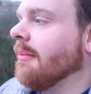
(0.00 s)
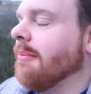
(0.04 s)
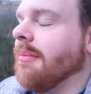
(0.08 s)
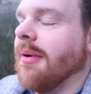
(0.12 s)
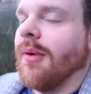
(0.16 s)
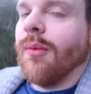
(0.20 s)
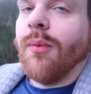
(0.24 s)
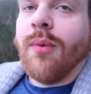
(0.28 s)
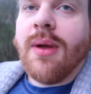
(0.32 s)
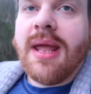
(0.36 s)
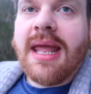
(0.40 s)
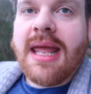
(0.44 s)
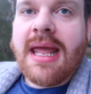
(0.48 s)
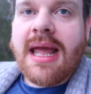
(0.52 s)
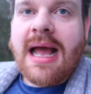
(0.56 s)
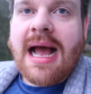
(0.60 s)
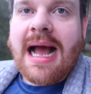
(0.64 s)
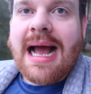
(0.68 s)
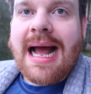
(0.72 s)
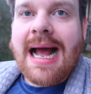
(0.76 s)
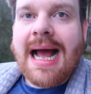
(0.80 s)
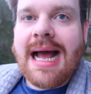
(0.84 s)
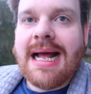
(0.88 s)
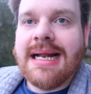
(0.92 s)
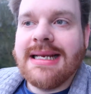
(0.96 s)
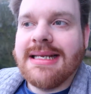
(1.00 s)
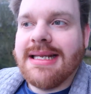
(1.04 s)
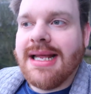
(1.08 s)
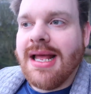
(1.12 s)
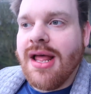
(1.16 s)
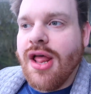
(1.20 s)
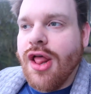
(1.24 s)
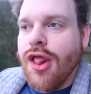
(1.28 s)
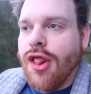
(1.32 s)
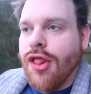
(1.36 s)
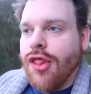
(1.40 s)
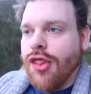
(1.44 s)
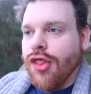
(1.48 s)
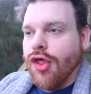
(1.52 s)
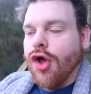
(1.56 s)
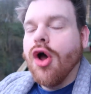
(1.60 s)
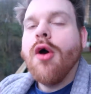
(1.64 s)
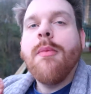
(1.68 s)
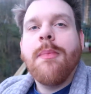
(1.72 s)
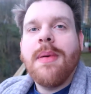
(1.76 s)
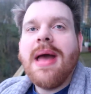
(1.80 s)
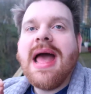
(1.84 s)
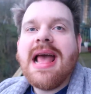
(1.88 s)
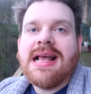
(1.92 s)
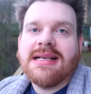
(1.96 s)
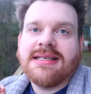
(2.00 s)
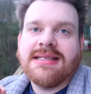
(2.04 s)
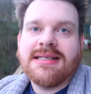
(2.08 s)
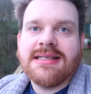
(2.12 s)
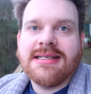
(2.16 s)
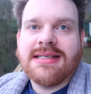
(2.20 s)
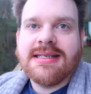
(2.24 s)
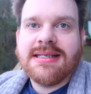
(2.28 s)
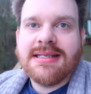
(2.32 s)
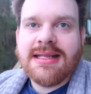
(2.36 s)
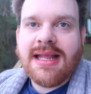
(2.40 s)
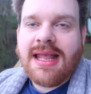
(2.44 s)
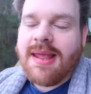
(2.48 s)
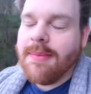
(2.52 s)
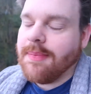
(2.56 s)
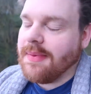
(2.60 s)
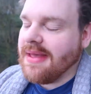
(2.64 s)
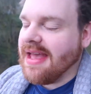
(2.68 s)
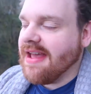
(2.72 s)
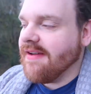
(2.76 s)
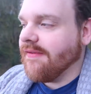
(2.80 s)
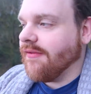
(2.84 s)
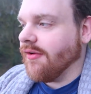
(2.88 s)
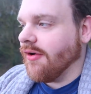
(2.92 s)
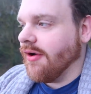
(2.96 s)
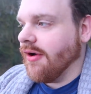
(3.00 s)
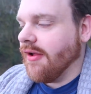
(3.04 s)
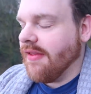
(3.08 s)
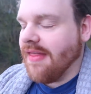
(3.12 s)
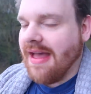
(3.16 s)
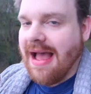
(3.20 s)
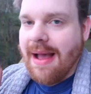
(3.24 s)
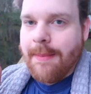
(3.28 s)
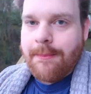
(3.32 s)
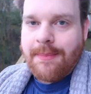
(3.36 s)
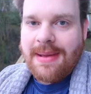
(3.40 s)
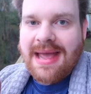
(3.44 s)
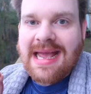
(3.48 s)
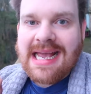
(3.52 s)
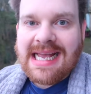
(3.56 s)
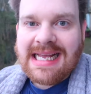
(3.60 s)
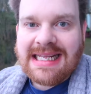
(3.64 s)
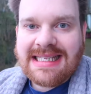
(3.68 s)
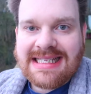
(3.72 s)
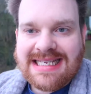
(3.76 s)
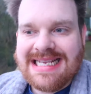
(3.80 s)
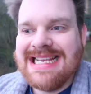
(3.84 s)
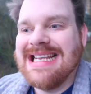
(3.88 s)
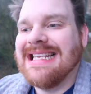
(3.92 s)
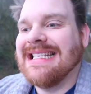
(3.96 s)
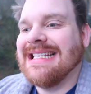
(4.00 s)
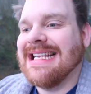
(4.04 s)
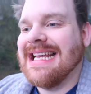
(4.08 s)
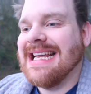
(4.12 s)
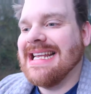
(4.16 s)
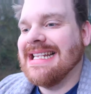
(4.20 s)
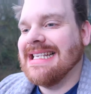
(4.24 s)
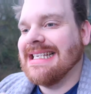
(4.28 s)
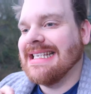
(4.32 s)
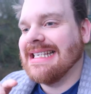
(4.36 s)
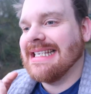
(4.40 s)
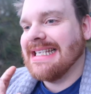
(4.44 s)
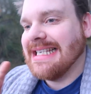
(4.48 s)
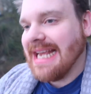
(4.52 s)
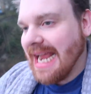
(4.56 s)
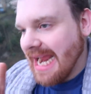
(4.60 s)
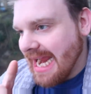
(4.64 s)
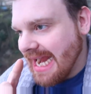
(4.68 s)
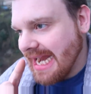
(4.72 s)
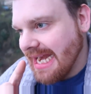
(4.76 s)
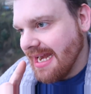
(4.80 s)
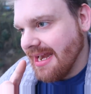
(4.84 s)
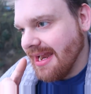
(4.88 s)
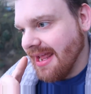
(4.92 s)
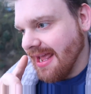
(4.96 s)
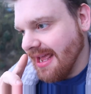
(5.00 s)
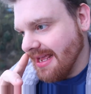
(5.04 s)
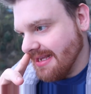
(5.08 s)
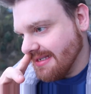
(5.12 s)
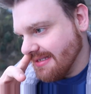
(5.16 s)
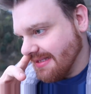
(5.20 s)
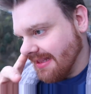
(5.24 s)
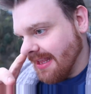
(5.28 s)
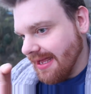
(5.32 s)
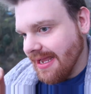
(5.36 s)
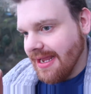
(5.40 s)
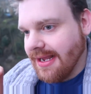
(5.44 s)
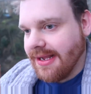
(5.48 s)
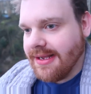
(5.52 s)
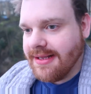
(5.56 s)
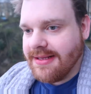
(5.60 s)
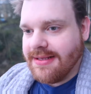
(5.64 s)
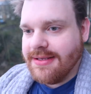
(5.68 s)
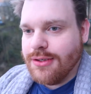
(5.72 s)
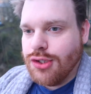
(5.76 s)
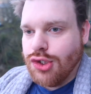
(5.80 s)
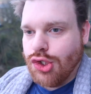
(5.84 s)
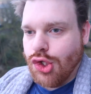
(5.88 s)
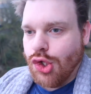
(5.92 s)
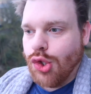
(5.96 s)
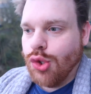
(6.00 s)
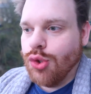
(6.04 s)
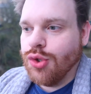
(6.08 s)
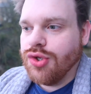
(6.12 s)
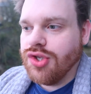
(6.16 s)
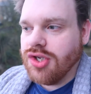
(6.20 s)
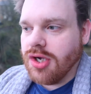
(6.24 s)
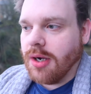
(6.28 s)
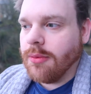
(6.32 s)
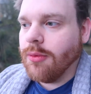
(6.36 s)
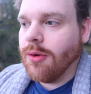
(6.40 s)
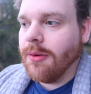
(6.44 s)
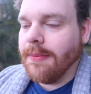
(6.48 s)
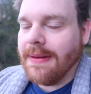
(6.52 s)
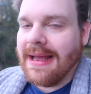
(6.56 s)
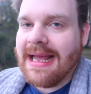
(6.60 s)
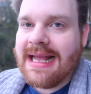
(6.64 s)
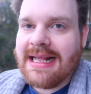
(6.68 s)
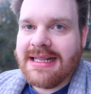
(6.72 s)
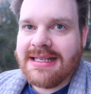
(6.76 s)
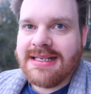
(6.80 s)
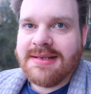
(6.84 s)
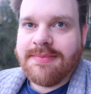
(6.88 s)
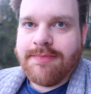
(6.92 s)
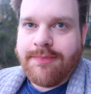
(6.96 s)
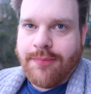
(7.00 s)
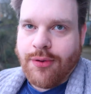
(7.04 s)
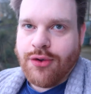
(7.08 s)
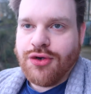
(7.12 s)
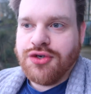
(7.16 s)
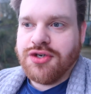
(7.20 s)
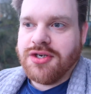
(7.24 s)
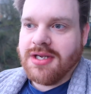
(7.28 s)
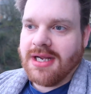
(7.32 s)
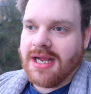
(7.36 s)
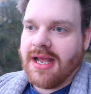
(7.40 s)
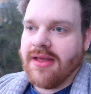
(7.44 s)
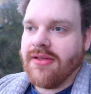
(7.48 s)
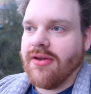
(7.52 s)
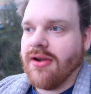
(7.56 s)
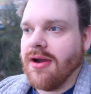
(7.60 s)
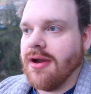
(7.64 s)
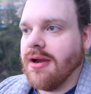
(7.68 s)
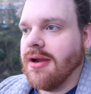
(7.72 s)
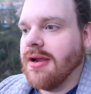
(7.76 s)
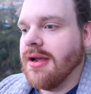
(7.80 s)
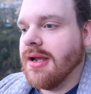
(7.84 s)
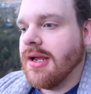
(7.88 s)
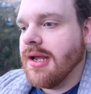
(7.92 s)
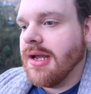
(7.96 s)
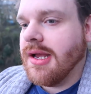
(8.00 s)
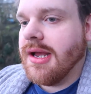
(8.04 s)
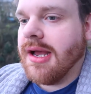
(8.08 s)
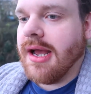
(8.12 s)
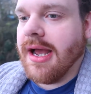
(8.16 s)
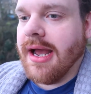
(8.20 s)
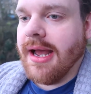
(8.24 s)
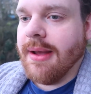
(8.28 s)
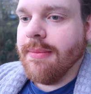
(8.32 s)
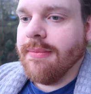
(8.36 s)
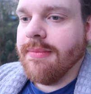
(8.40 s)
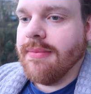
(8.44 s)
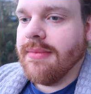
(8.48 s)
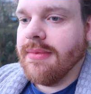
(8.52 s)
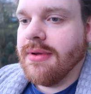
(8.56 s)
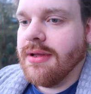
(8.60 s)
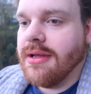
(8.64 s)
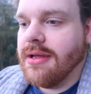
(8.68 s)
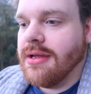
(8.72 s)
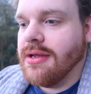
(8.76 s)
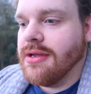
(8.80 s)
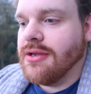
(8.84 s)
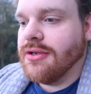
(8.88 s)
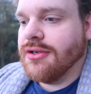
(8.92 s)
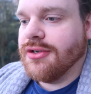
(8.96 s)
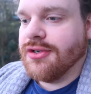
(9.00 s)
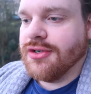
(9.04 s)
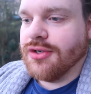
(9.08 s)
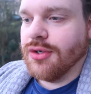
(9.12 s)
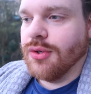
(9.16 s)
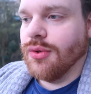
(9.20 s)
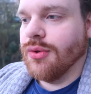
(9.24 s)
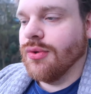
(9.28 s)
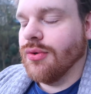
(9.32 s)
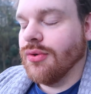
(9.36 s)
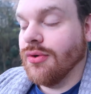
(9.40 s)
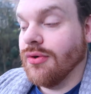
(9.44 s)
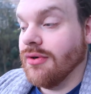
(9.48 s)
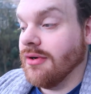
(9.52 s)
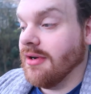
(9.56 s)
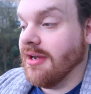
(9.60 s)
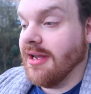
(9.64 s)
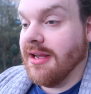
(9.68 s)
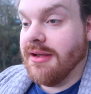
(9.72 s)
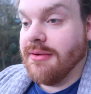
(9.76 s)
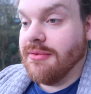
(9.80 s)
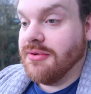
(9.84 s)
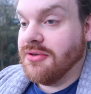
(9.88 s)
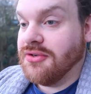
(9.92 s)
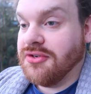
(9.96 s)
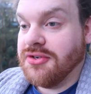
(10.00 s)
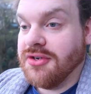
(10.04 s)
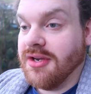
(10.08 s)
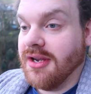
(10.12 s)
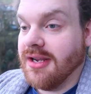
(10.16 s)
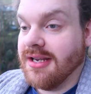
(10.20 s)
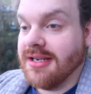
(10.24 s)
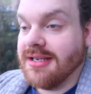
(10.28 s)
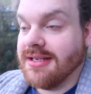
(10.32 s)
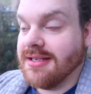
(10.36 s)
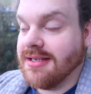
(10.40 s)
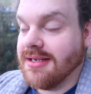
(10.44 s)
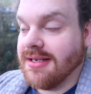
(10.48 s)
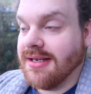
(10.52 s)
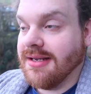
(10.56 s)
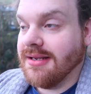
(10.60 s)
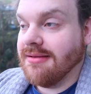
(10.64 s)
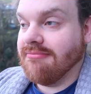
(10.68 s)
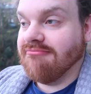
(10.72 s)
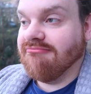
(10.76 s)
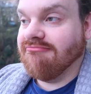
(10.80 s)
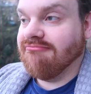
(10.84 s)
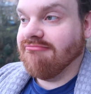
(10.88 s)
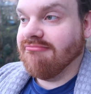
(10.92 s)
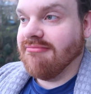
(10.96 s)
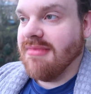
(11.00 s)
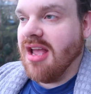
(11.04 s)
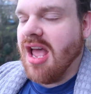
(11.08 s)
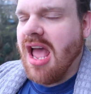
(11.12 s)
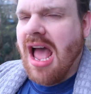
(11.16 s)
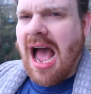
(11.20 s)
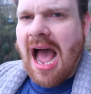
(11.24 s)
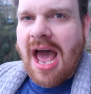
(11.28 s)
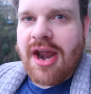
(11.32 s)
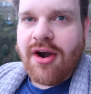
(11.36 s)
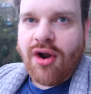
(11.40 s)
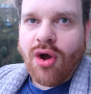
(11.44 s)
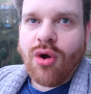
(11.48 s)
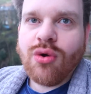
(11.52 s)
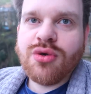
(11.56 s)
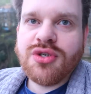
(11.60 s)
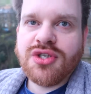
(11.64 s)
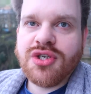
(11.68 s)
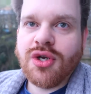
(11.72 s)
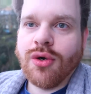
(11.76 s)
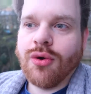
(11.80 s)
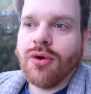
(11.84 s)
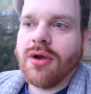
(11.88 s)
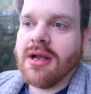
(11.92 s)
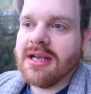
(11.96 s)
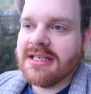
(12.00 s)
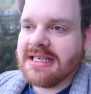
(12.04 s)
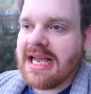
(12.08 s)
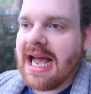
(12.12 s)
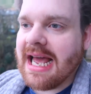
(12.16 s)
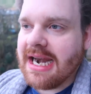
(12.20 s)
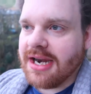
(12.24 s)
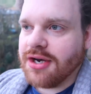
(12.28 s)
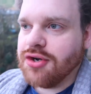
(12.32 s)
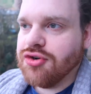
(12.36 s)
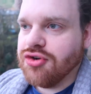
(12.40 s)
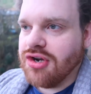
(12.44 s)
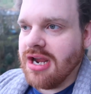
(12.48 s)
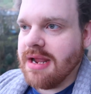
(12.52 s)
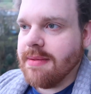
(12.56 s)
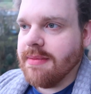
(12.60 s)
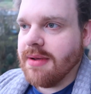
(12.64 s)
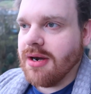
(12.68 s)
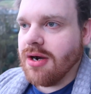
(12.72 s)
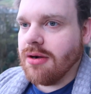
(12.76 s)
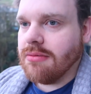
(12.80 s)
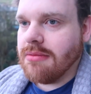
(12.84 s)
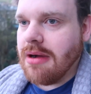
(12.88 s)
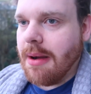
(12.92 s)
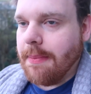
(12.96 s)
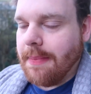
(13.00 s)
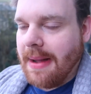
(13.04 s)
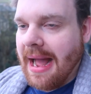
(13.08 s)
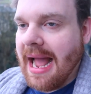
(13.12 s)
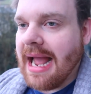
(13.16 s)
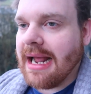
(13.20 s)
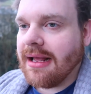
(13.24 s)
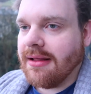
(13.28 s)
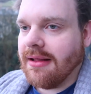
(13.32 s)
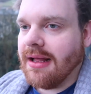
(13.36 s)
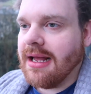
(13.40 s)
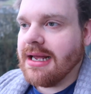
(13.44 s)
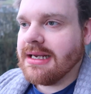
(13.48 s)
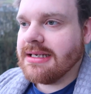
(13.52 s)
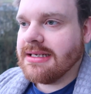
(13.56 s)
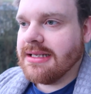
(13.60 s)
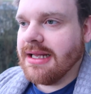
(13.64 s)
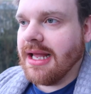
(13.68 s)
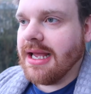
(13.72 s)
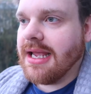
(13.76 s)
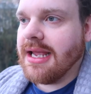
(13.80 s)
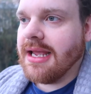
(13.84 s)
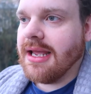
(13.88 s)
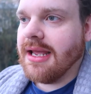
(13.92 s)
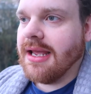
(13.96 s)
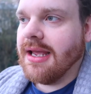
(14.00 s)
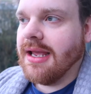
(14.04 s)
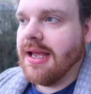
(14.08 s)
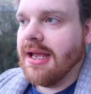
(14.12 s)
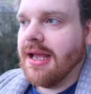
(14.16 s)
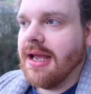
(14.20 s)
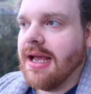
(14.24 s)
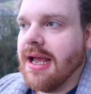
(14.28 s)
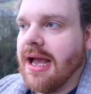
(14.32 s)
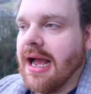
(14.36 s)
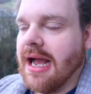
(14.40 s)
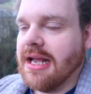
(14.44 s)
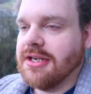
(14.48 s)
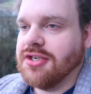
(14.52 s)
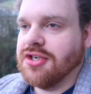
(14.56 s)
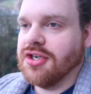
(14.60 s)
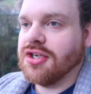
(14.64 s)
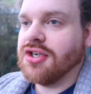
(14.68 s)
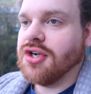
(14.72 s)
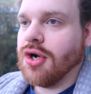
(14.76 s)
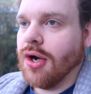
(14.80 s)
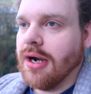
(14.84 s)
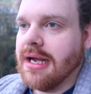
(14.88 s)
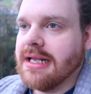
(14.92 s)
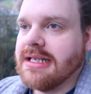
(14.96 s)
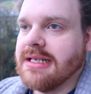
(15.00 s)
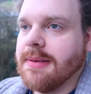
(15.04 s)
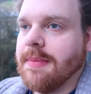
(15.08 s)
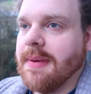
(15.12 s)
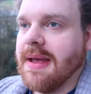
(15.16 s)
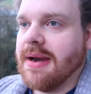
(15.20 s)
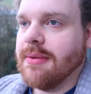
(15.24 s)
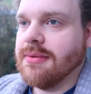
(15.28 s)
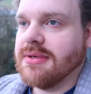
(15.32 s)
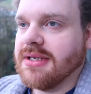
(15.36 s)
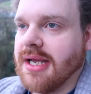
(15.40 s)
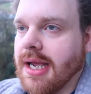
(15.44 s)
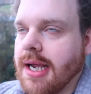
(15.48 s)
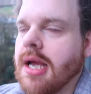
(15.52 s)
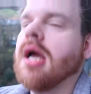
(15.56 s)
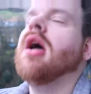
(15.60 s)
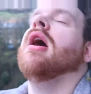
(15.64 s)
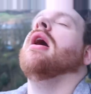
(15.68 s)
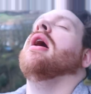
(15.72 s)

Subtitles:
but we had the best sleep ever. That bed is insane. It's like two double beds pushed together. So it was just, and also because I had a treatment on my back last night, I just got into bed and was like,